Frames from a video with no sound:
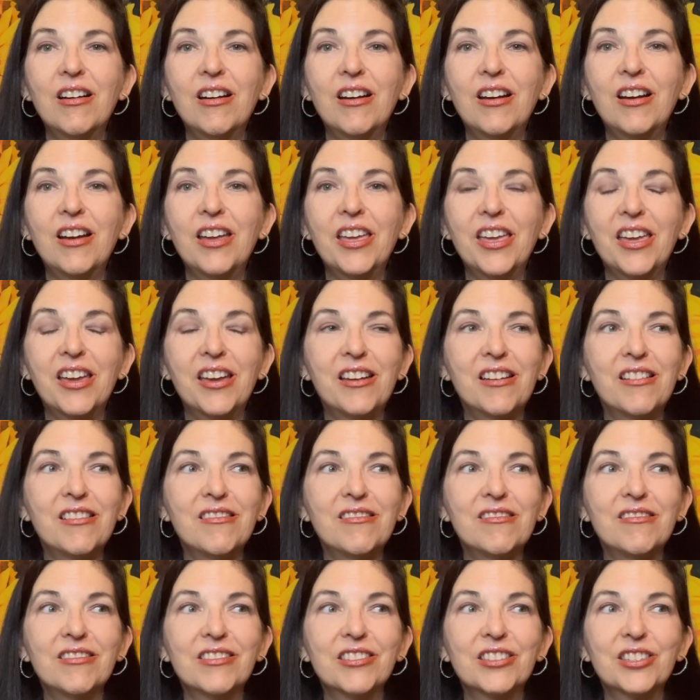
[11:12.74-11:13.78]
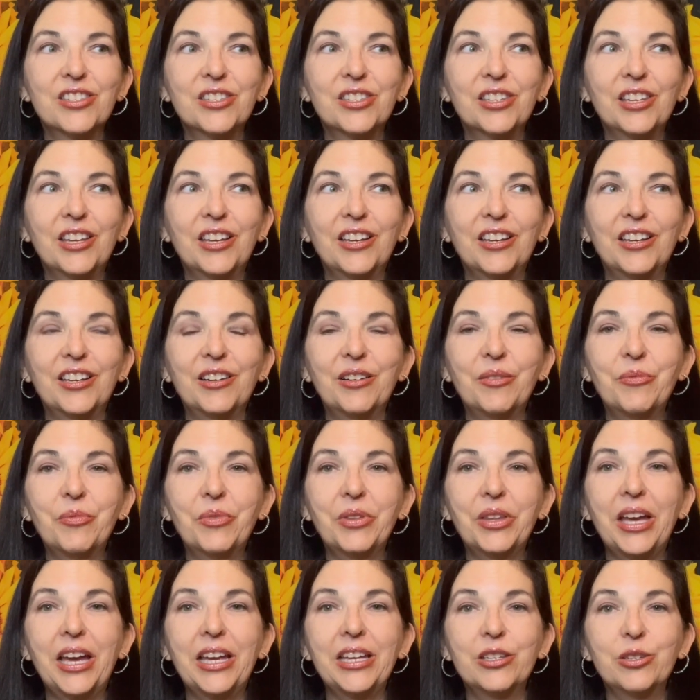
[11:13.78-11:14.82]
And
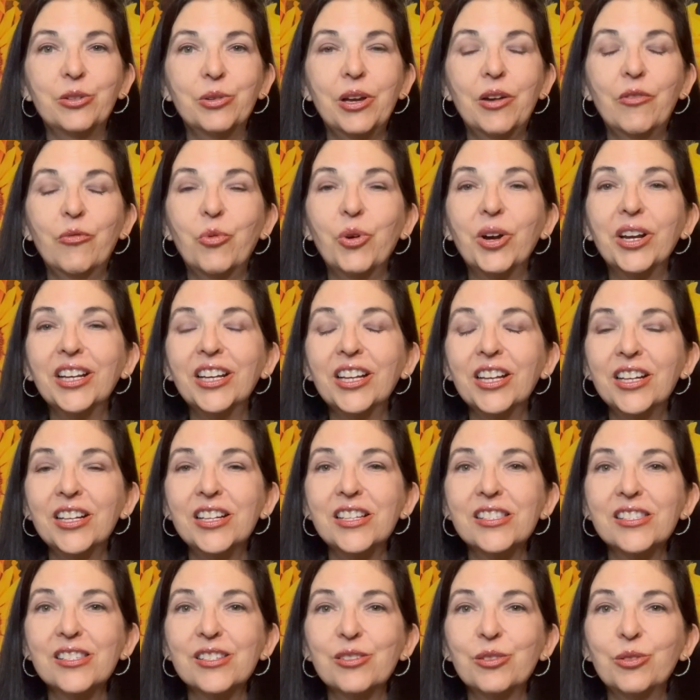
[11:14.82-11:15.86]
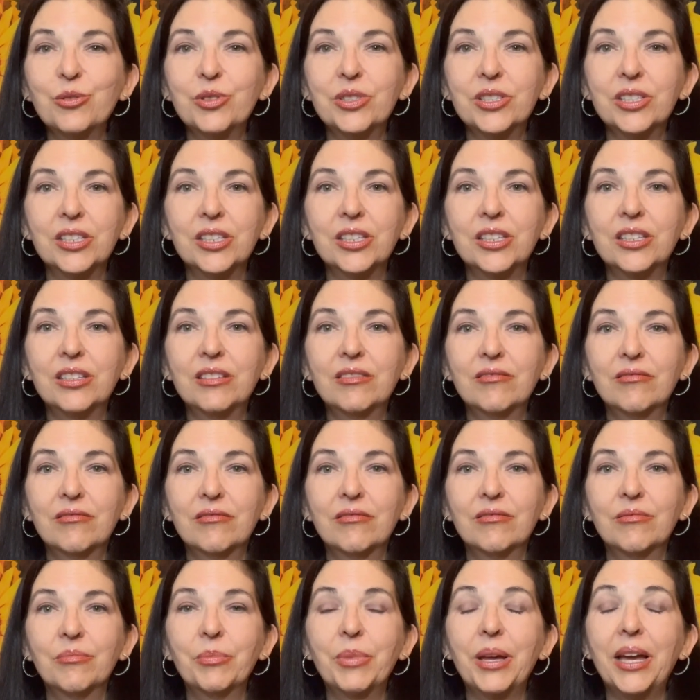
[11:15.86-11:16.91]
I do have one cousin who did
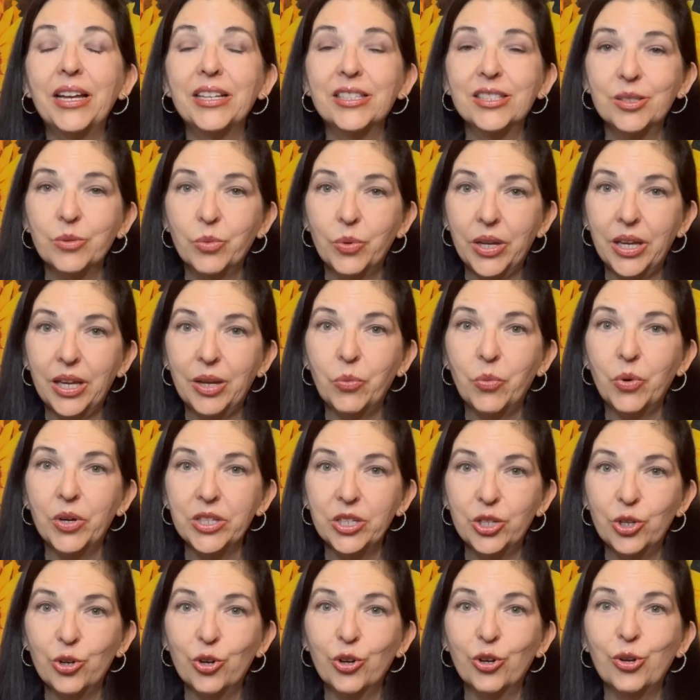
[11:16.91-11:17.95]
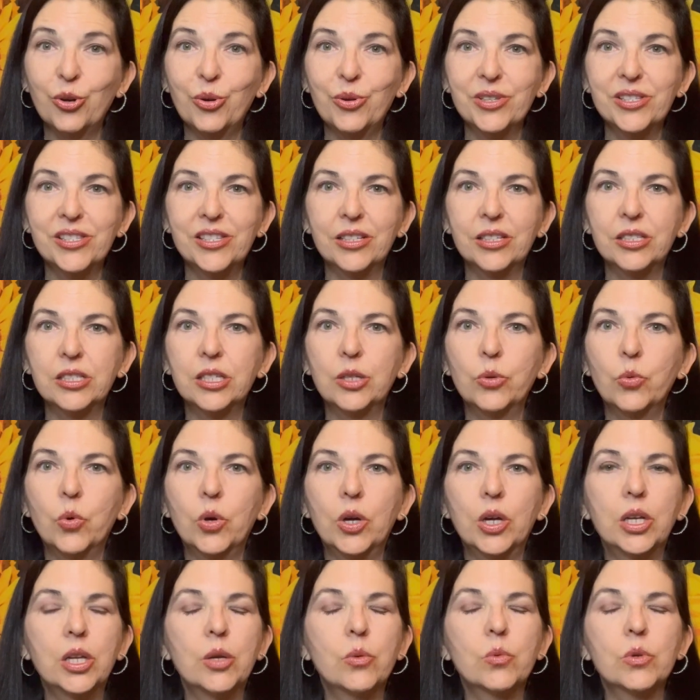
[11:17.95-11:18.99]
pass away 1 year ago at
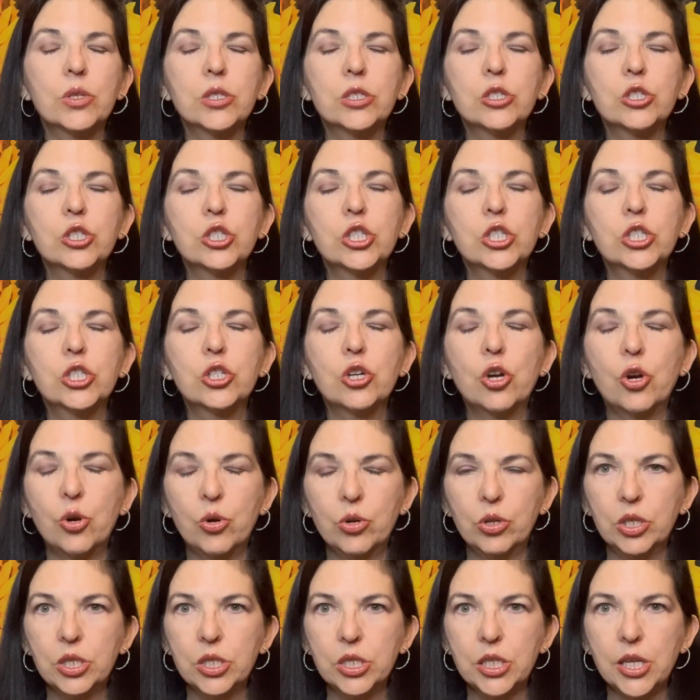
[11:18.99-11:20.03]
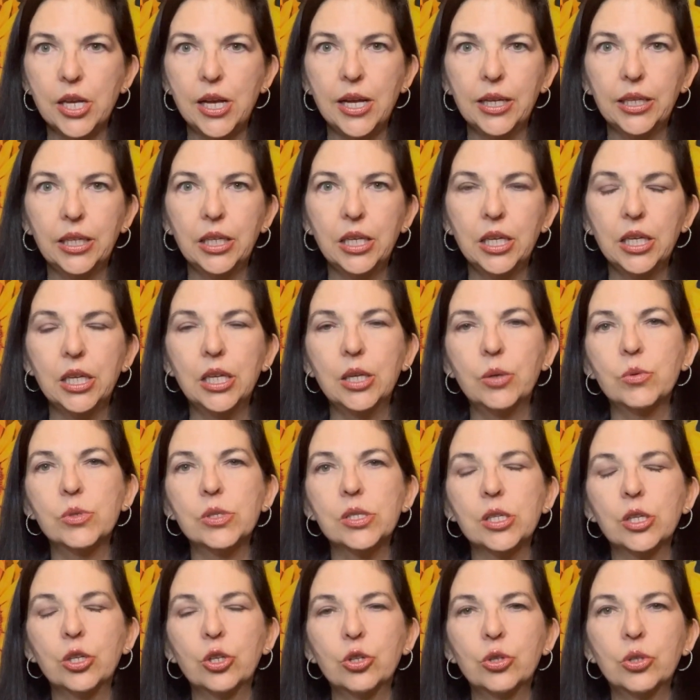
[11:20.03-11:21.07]
61. It was totally shocking. He was
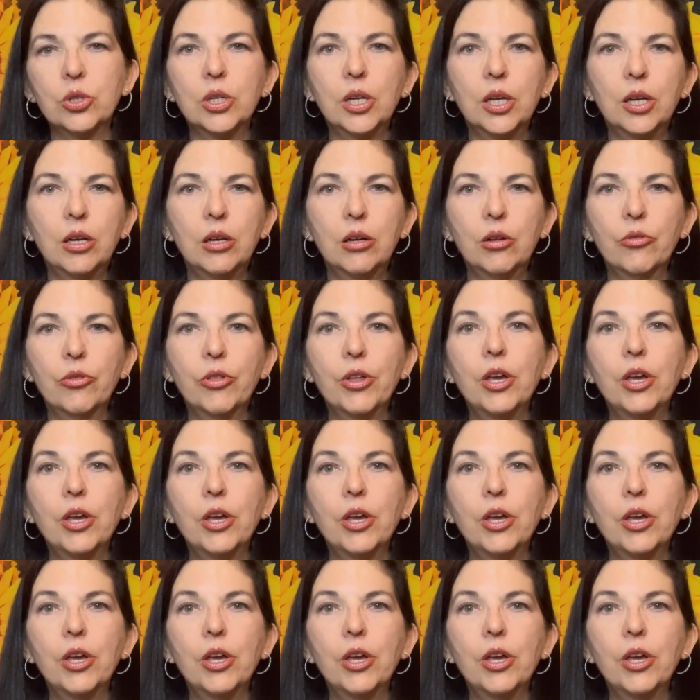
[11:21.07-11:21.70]
in good health,